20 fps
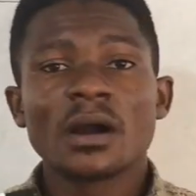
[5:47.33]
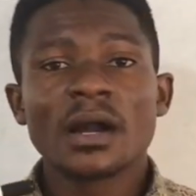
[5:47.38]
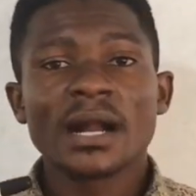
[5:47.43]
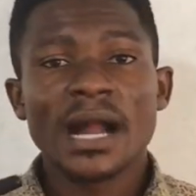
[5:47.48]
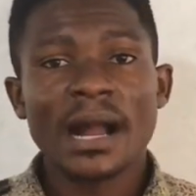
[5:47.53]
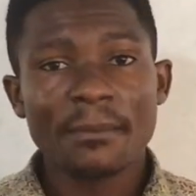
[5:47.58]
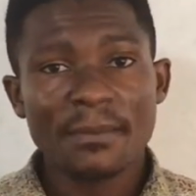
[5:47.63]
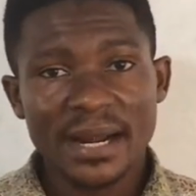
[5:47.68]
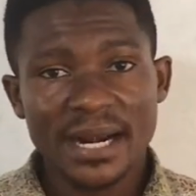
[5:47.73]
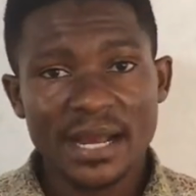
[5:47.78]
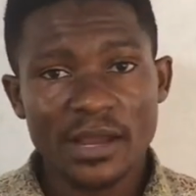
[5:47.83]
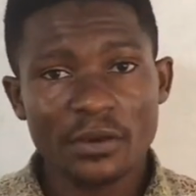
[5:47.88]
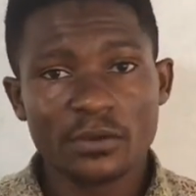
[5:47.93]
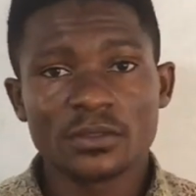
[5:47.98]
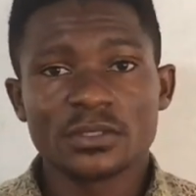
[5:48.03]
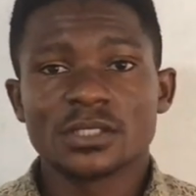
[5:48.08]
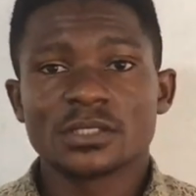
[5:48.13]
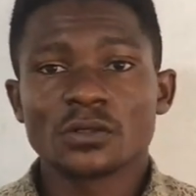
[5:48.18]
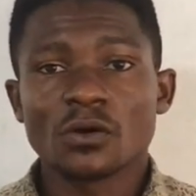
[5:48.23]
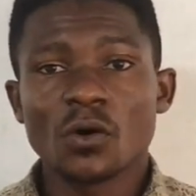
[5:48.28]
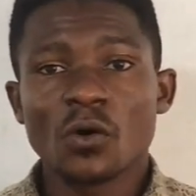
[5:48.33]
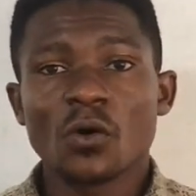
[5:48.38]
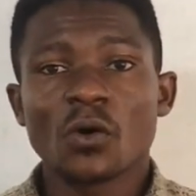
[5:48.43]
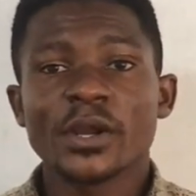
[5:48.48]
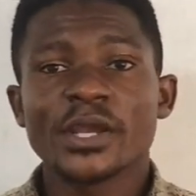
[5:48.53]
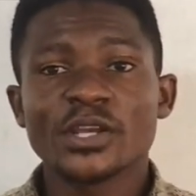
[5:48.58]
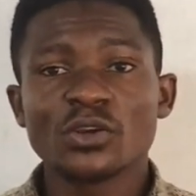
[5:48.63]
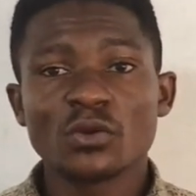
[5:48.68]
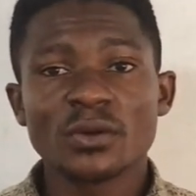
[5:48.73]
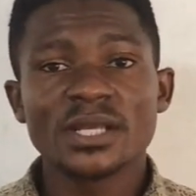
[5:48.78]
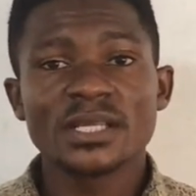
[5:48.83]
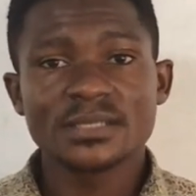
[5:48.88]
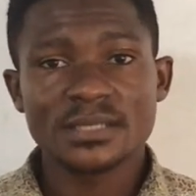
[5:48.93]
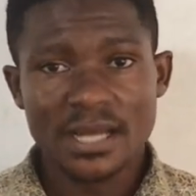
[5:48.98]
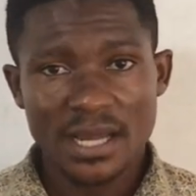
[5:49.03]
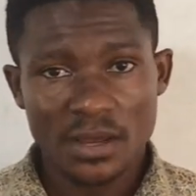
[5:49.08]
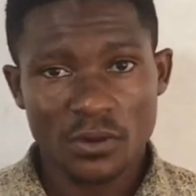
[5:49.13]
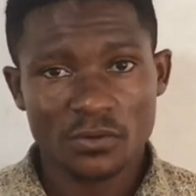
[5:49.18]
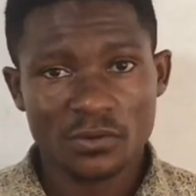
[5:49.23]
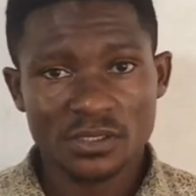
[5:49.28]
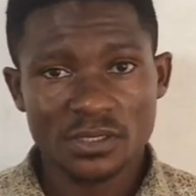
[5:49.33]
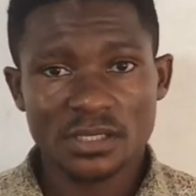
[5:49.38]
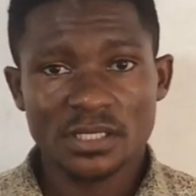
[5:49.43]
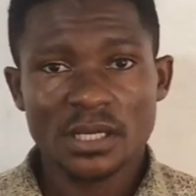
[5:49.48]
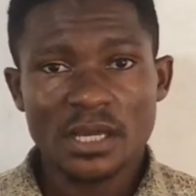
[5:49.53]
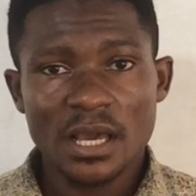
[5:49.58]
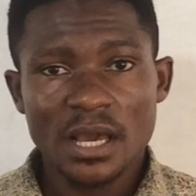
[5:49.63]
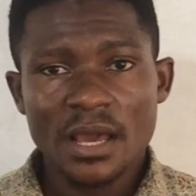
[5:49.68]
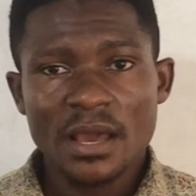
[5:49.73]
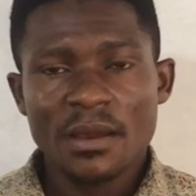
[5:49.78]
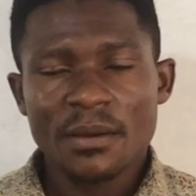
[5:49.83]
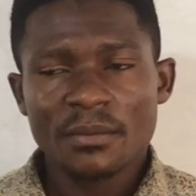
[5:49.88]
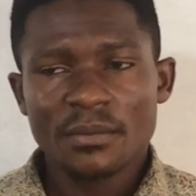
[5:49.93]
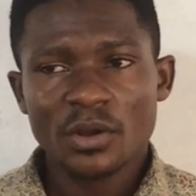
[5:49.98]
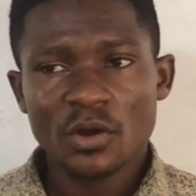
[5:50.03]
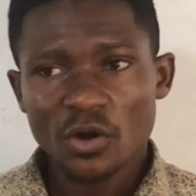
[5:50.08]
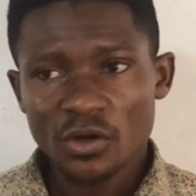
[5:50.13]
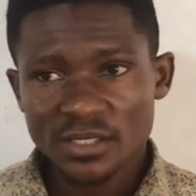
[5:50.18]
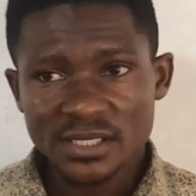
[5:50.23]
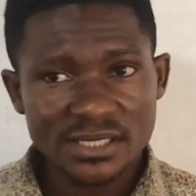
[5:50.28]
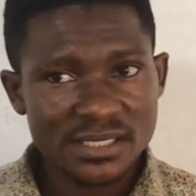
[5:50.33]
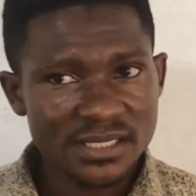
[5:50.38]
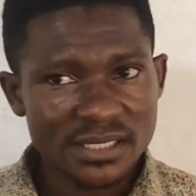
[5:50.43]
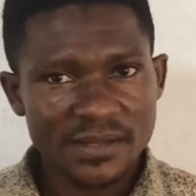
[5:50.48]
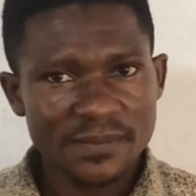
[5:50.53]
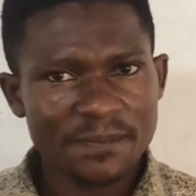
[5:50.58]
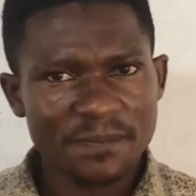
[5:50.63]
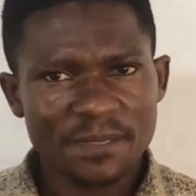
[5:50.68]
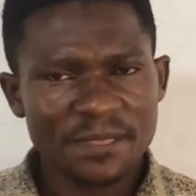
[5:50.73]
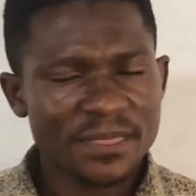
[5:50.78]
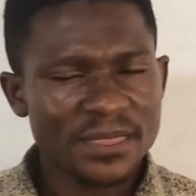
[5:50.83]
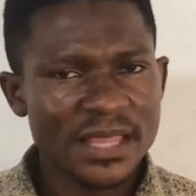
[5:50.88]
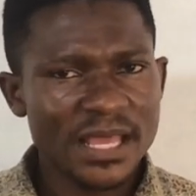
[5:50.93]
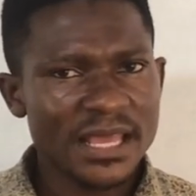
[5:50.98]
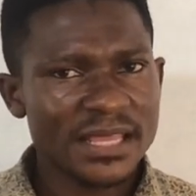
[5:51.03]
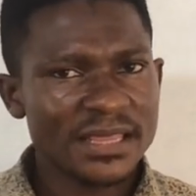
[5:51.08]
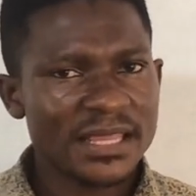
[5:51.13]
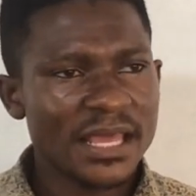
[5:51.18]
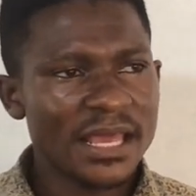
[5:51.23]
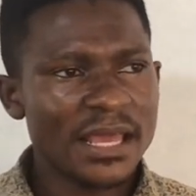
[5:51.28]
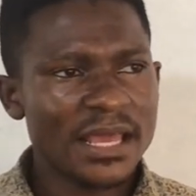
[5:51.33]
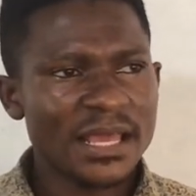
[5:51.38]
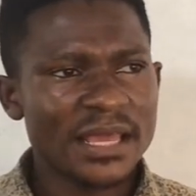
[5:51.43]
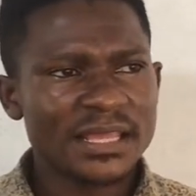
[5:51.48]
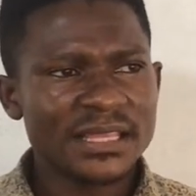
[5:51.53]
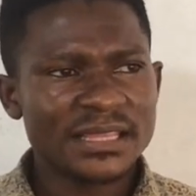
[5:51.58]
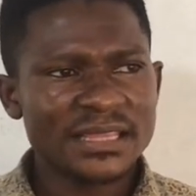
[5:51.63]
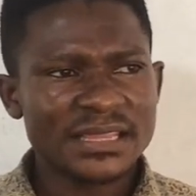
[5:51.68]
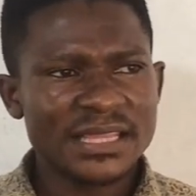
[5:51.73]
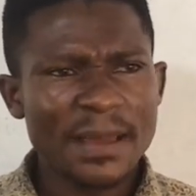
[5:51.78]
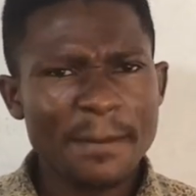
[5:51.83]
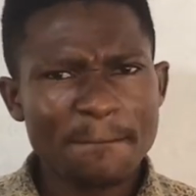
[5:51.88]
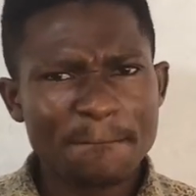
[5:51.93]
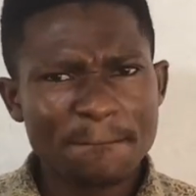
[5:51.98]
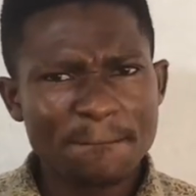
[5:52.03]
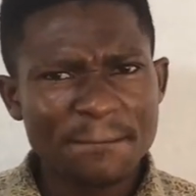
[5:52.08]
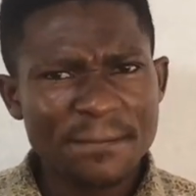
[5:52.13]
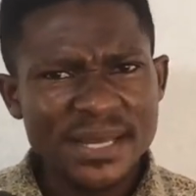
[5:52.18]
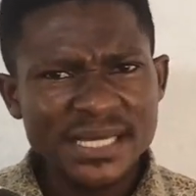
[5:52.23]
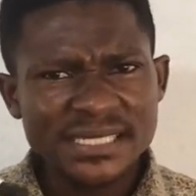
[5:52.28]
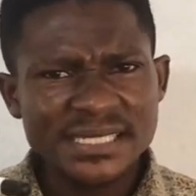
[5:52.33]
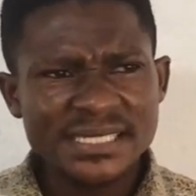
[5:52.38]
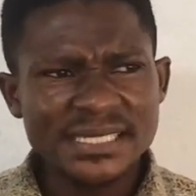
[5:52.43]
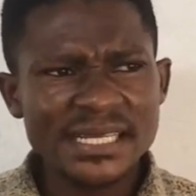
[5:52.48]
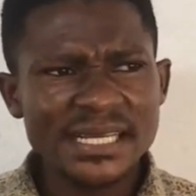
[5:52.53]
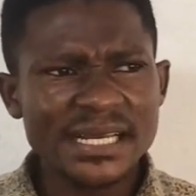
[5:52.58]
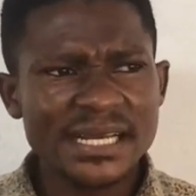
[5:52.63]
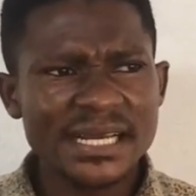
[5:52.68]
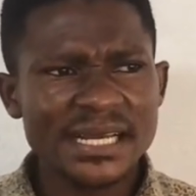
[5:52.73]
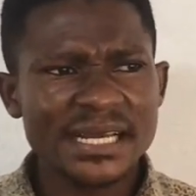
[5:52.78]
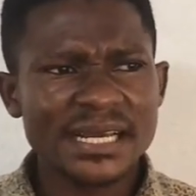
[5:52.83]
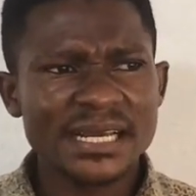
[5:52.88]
carbanions or enolate ions, because the basic